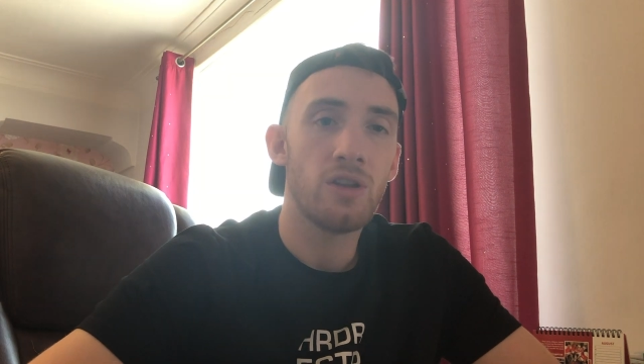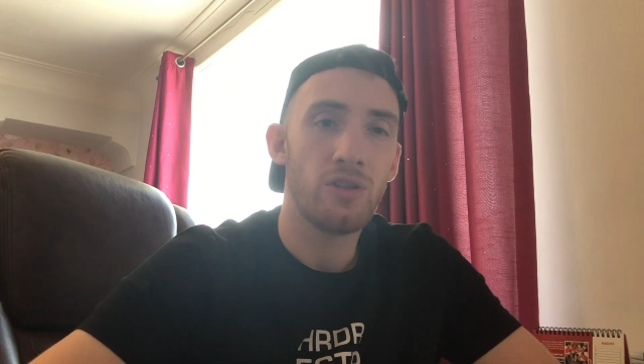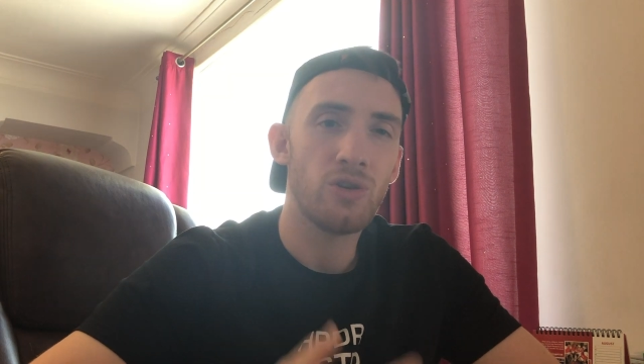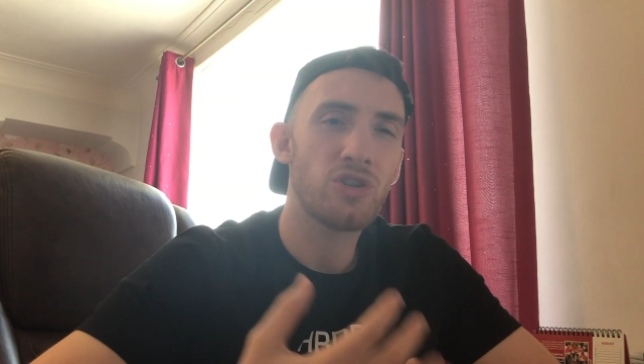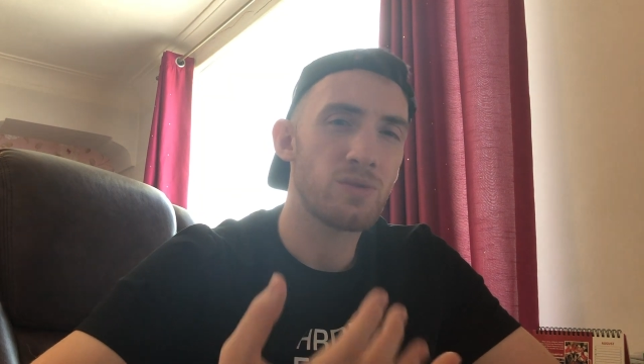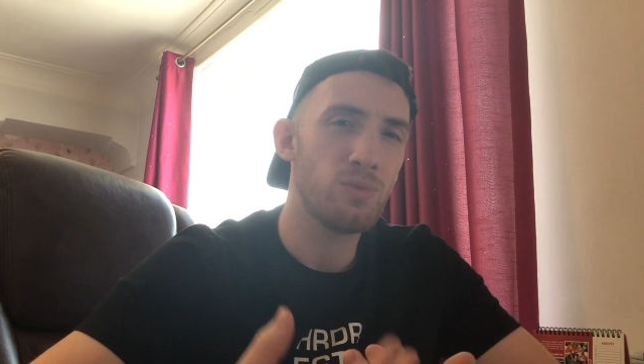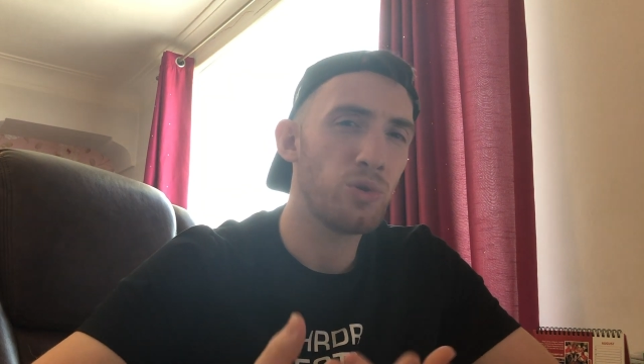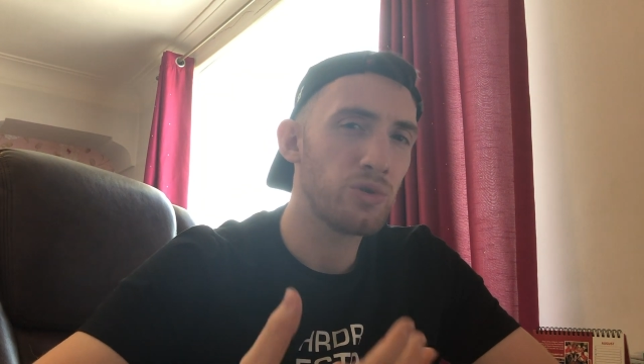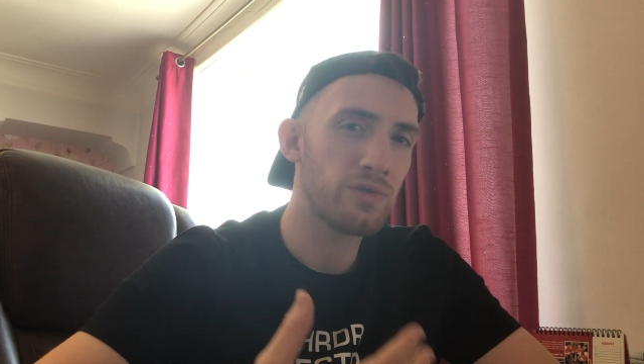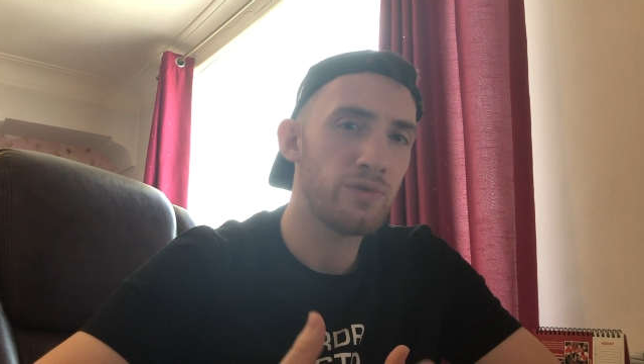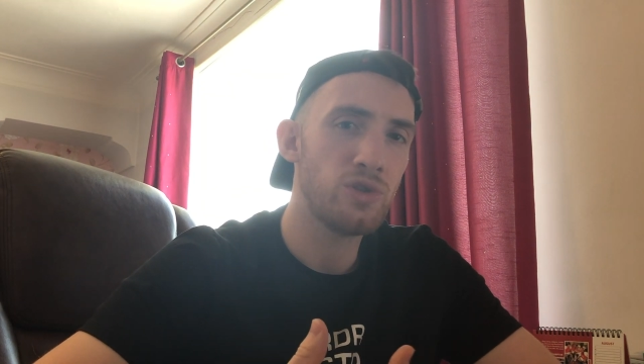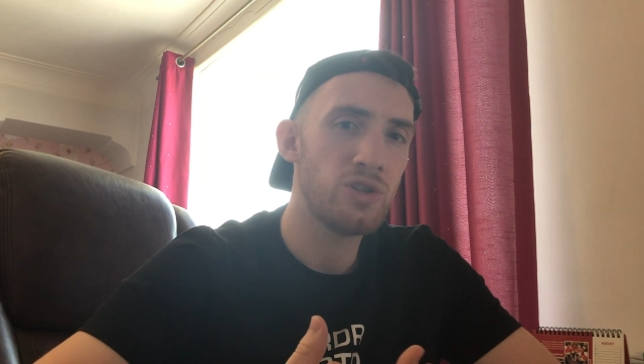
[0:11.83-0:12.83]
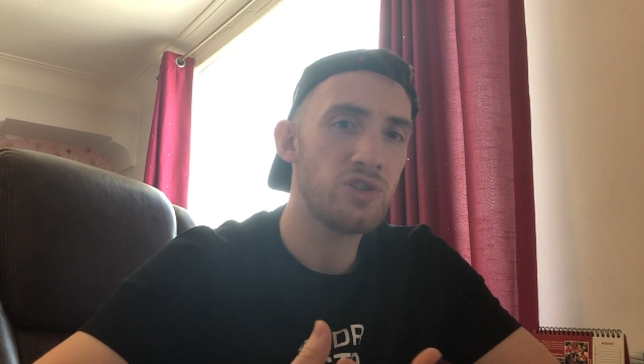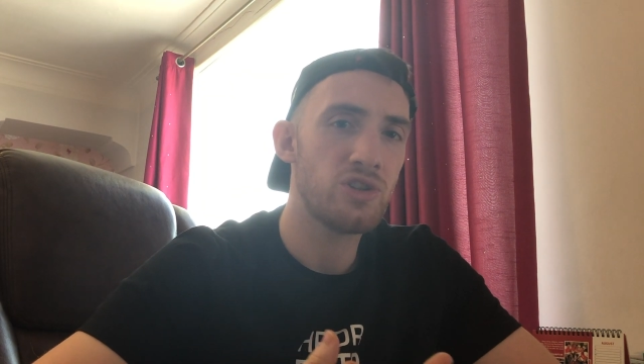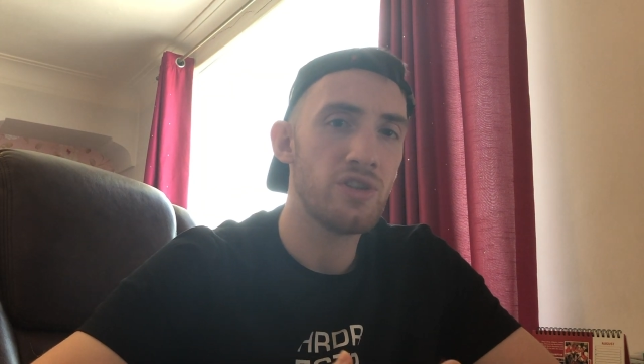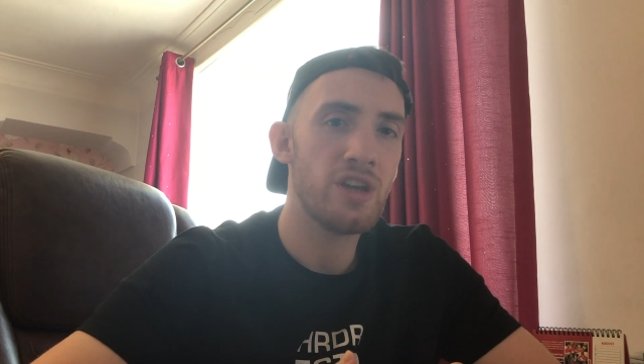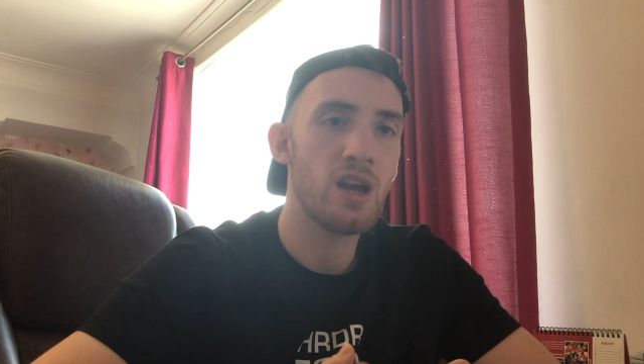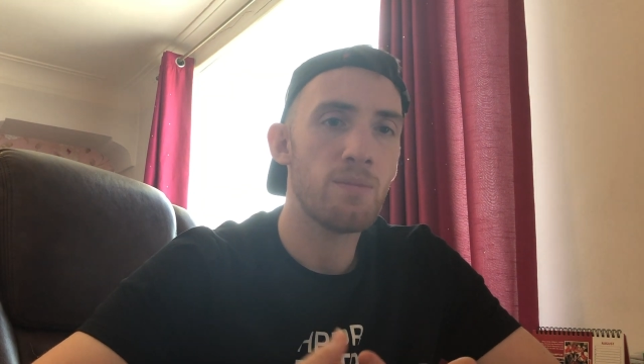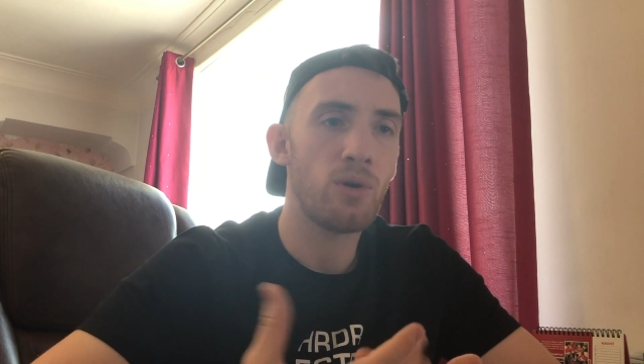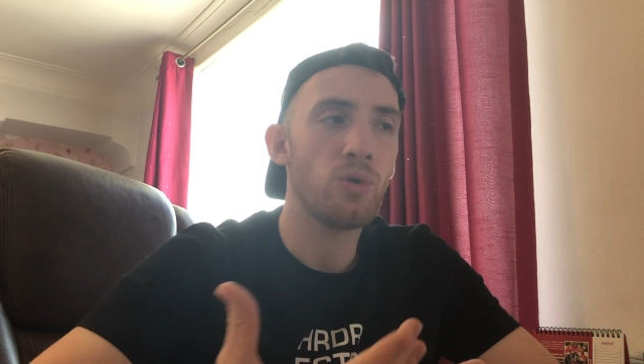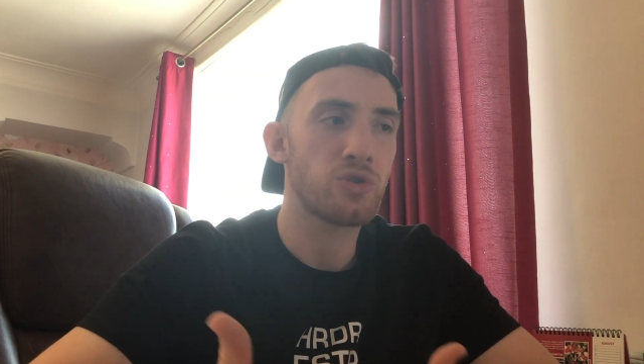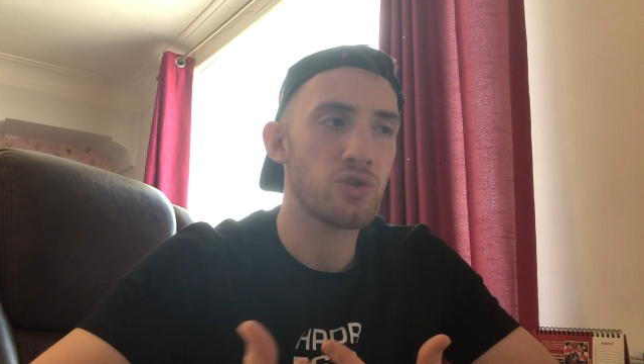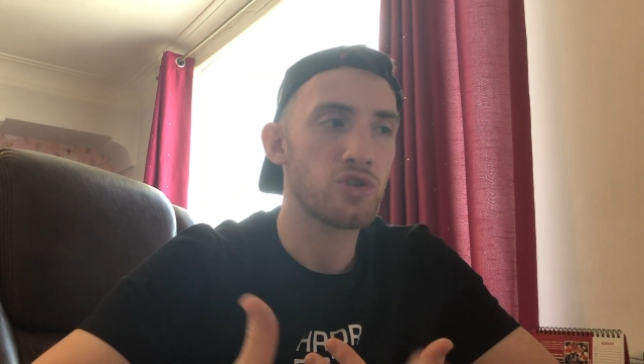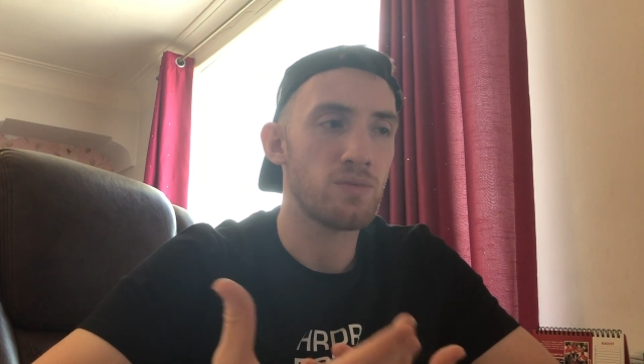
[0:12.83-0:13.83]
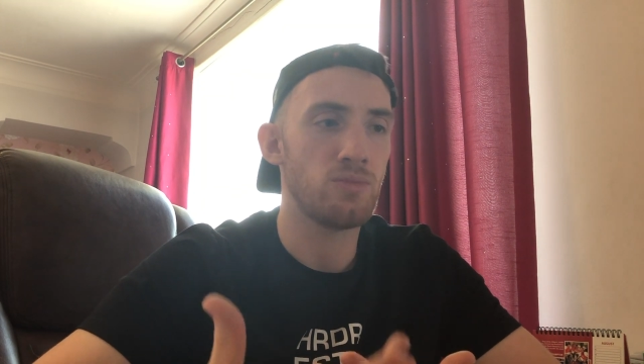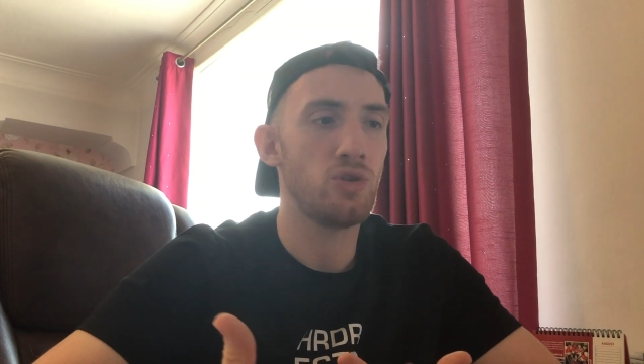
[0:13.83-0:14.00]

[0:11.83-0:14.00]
There's some older footage in there, but also some